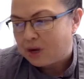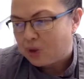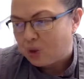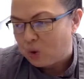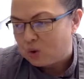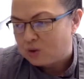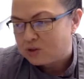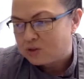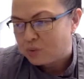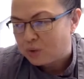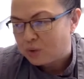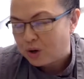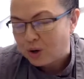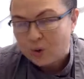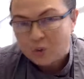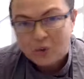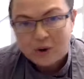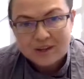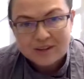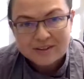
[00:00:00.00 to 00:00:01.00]
cooks would
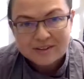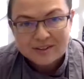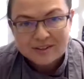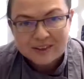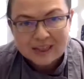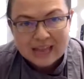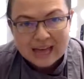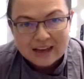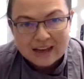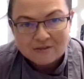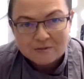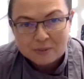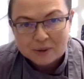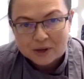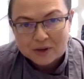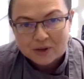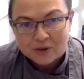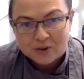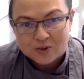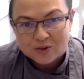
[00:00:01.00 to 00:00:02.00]
always laugh
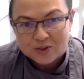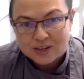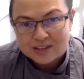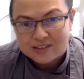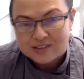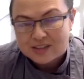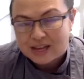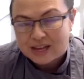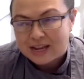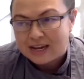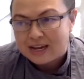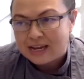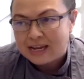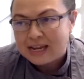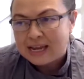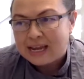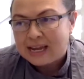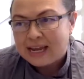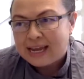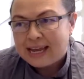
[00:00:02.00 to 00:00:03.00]
because they said,
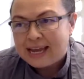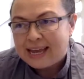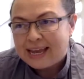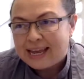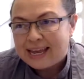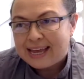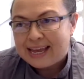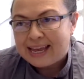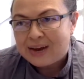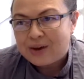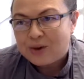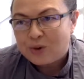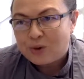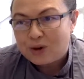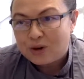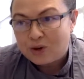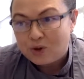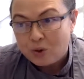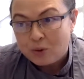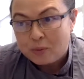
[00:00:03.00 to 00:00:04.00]

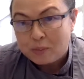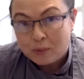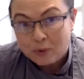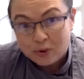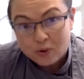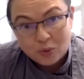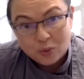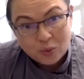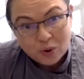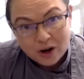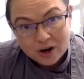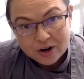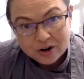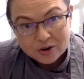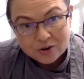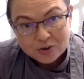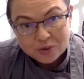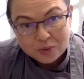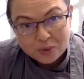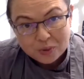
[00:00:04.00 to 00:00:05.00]
when you put water
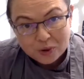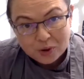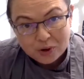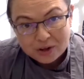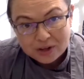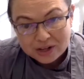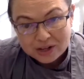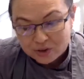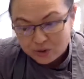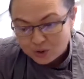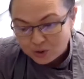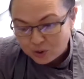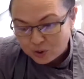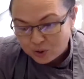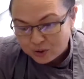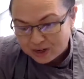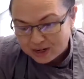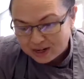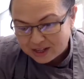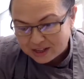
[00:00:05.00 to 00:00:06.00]
to boil and you're
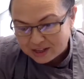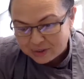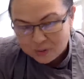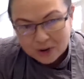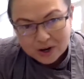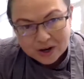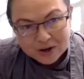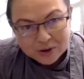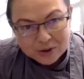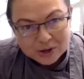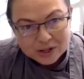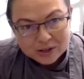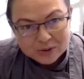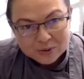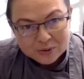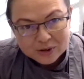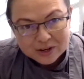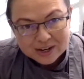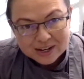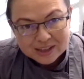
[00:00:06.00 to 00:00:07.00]
looking at the water and
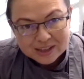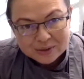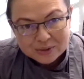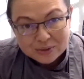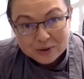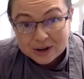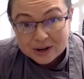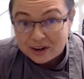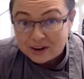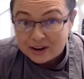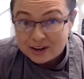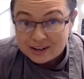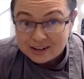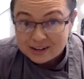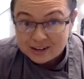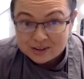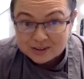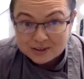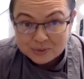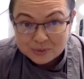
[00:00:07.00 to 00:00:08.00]
looking at the water, it
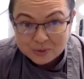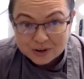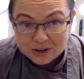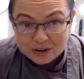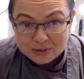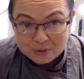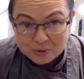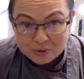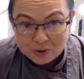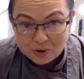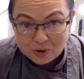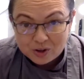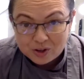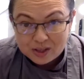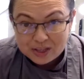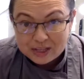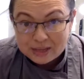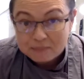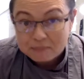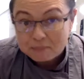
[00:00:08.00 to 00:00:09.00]
doesn't want to boil.
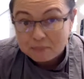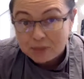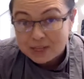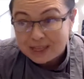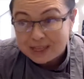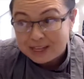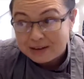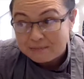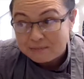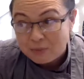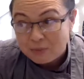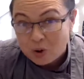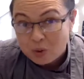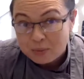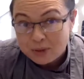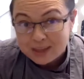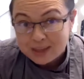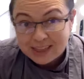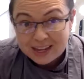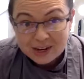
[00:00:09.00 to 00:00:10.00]
But the
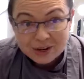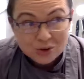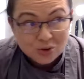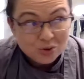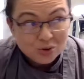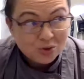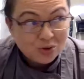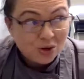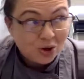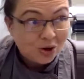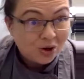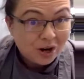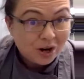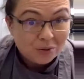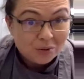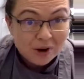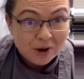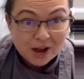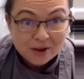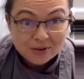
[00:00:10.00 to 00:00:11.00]
moment that you turn
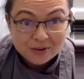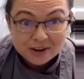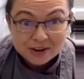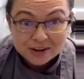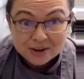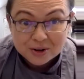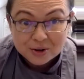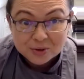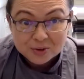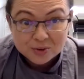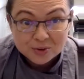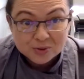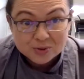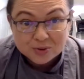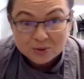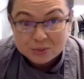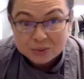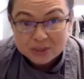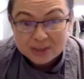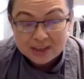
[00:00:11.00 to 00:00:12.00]
around and go do
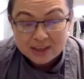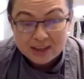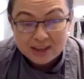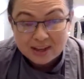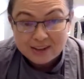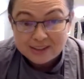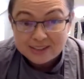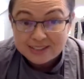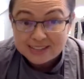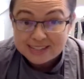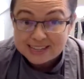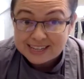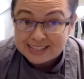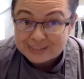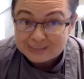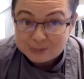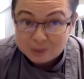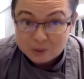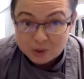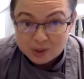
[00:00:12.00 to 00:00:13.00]
something else,
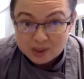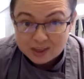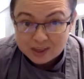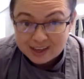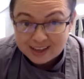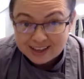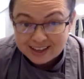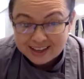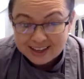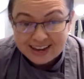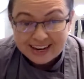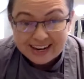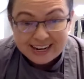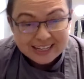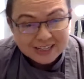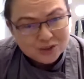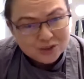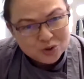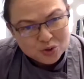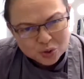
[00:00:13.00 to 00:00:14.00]
it's boiling. And
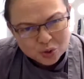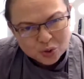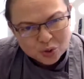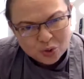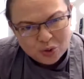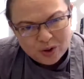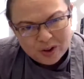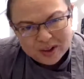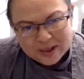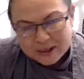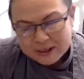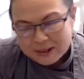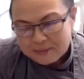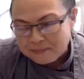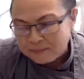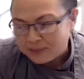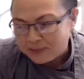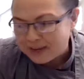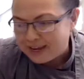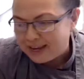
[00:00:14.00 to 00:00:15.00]
it's true.
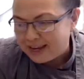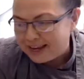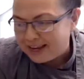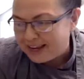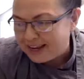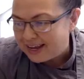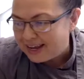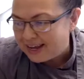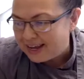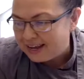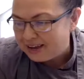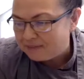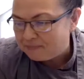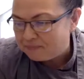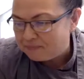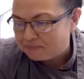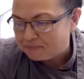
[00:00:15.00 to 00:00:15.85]
Um,